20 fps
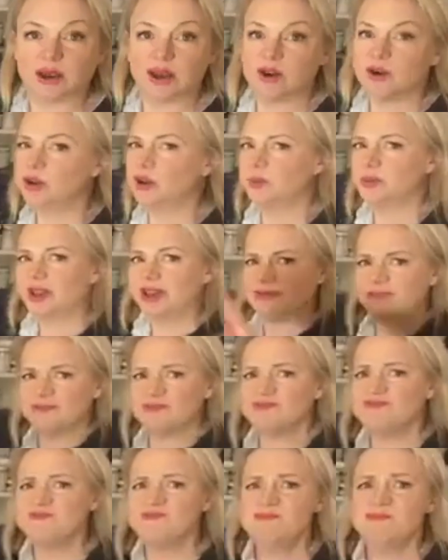Oh, you'll be
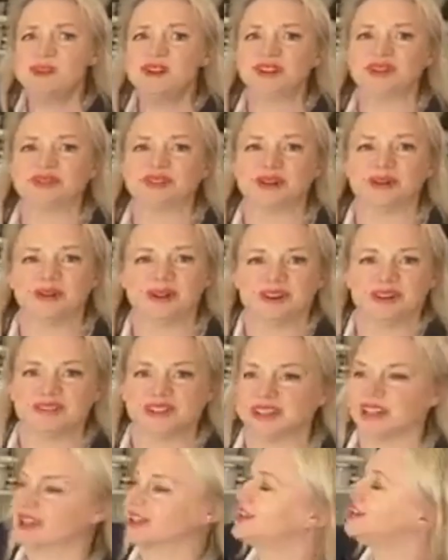motoring on after
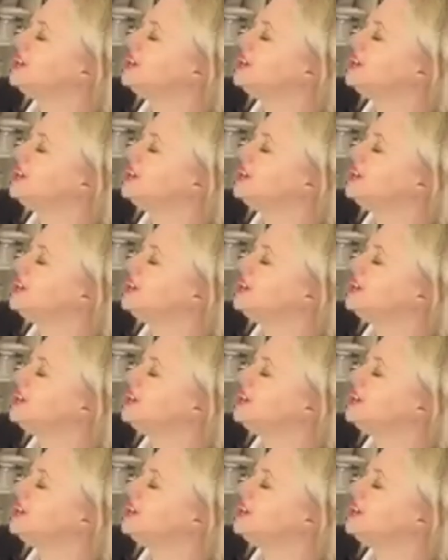this.